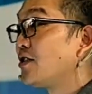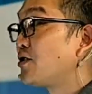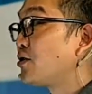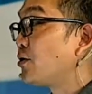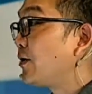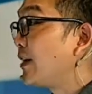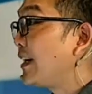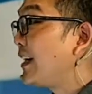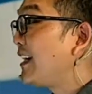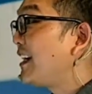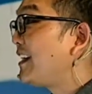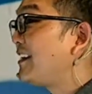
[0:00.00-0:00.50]

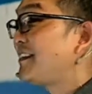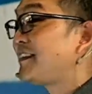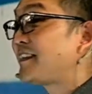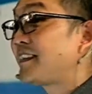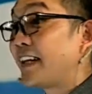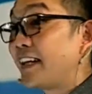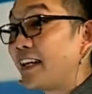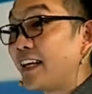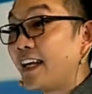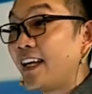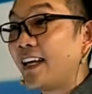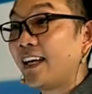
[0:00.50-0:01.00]
to really
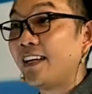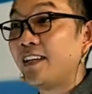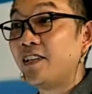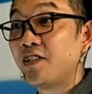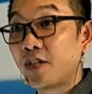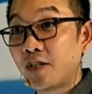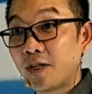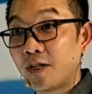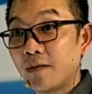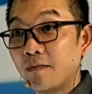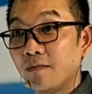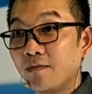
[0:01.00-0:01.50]
study
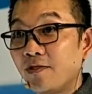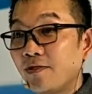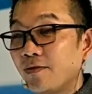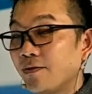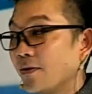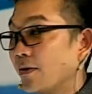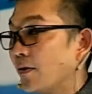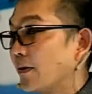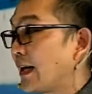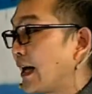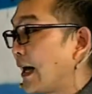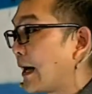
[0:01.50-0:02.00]
germs.
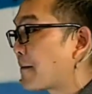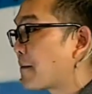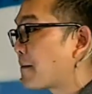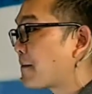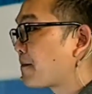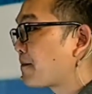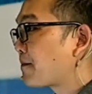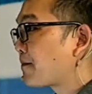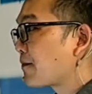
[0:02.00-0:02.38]
Okay?